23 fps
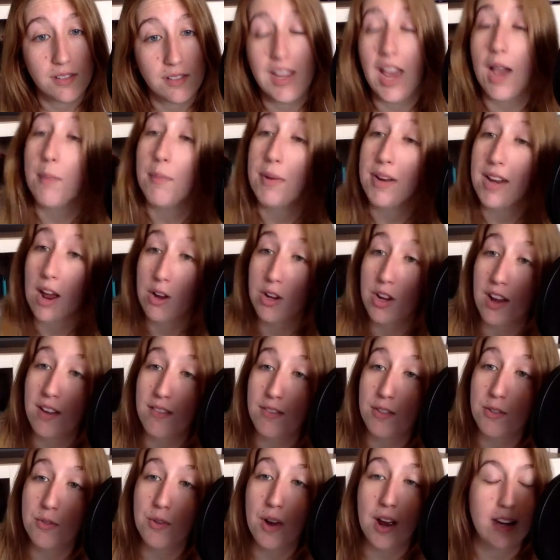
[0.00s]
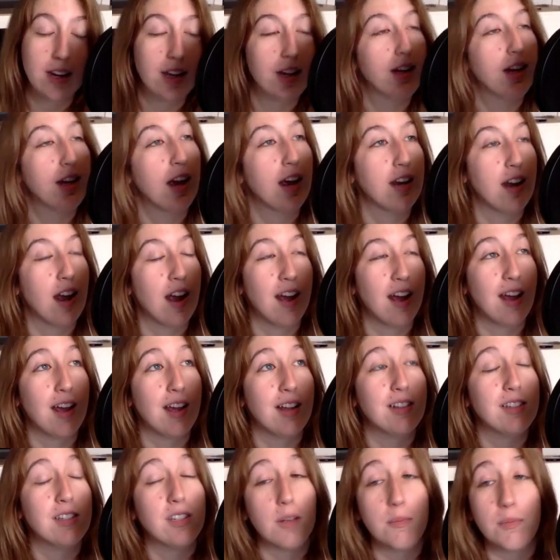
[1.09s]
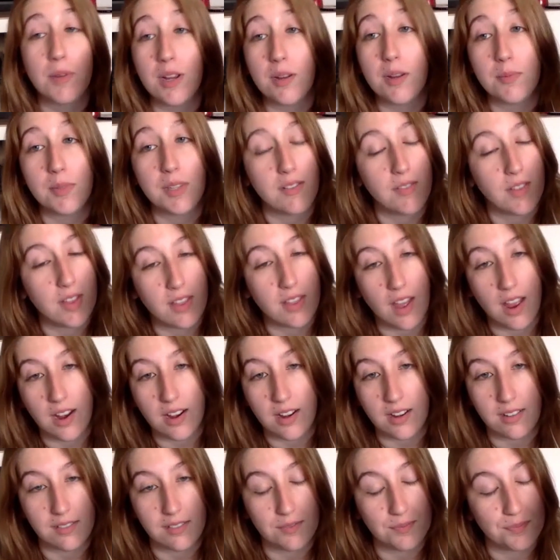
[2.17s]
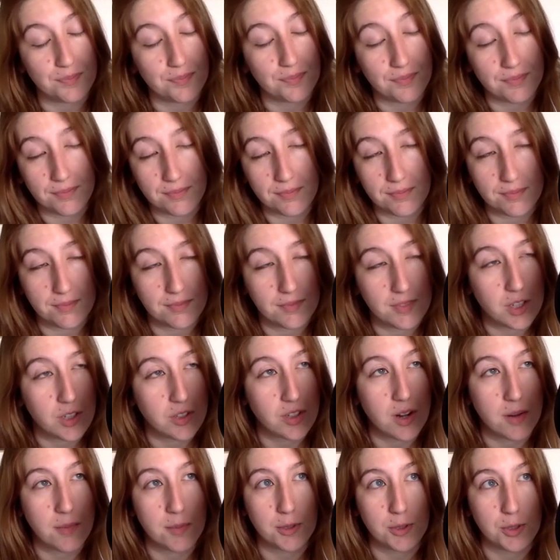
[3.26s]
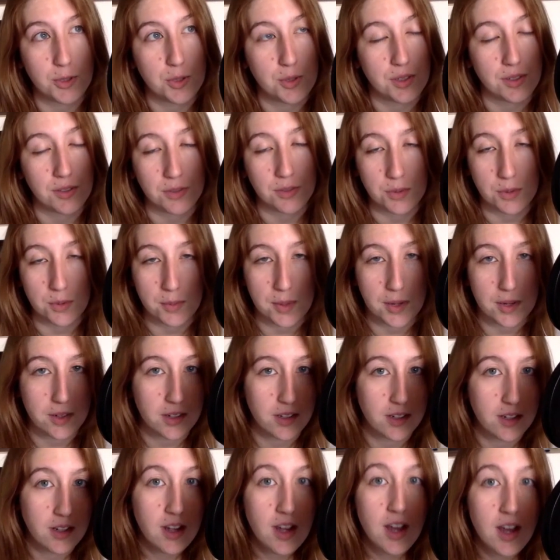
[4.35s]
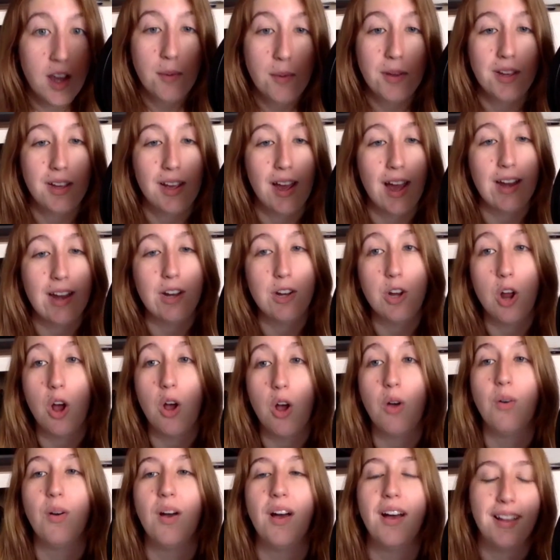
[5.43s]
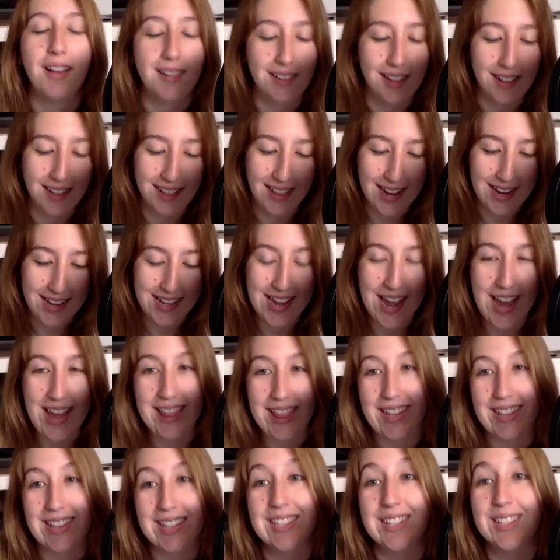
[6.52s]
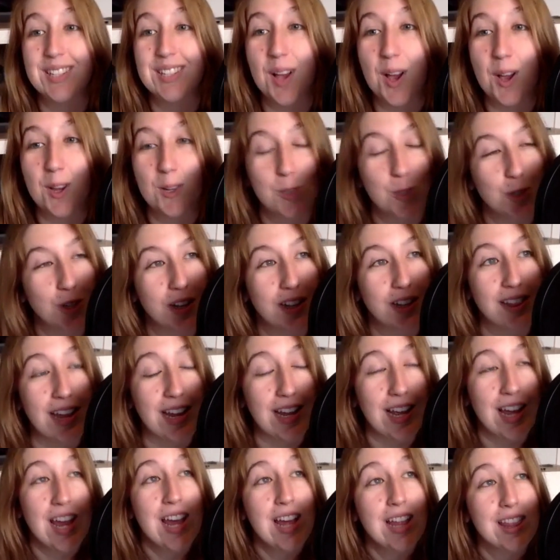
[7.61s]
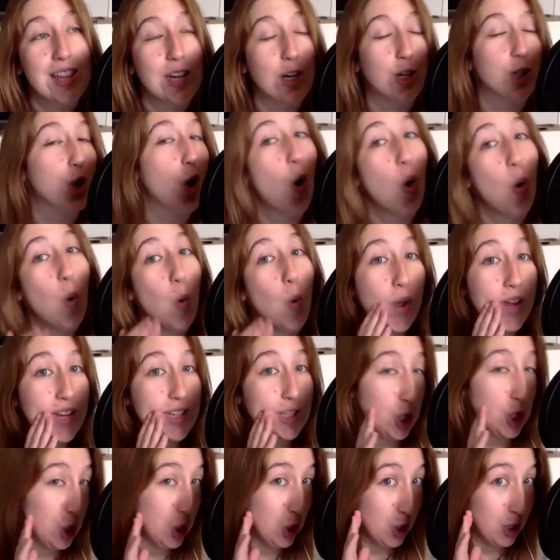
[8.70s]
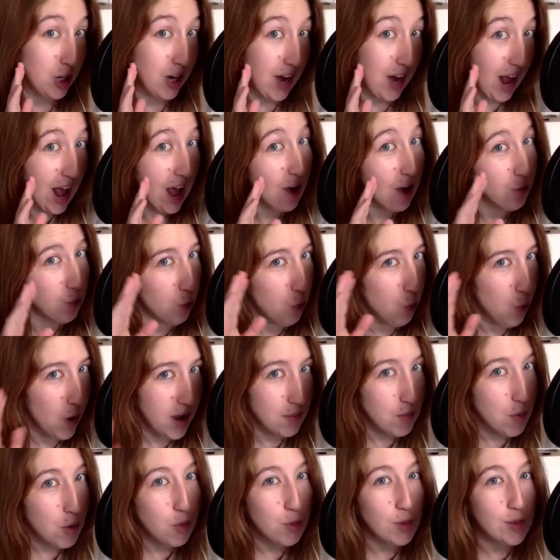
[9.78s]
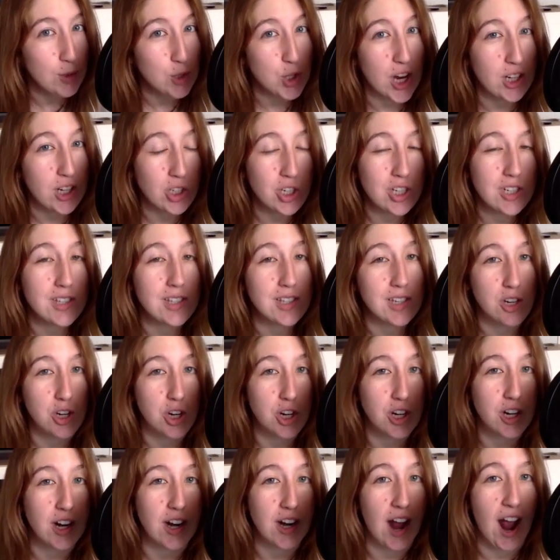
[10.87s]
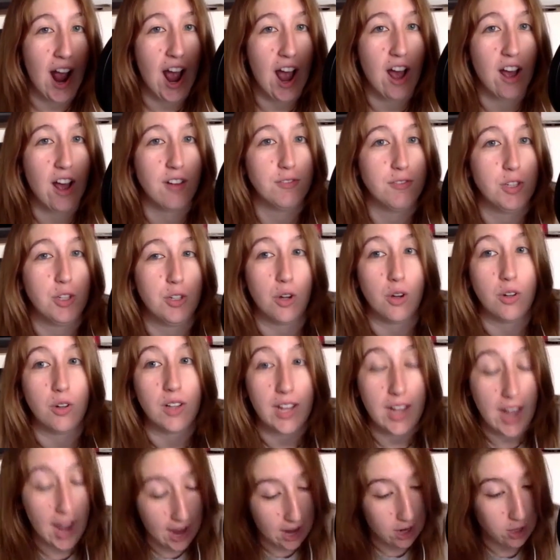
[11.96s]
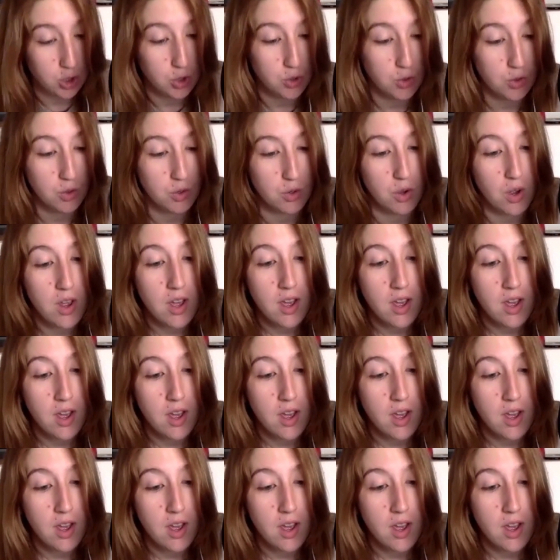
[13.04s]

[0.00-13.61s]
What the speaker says: contract. Yeah, but now you have it in writing. And sometimes even then, there's not much you can do about it. Yeah. But you got to know, like, again, that this is 100, like, there's always, you're going to have way more rejections than you're going to have, you know, like actual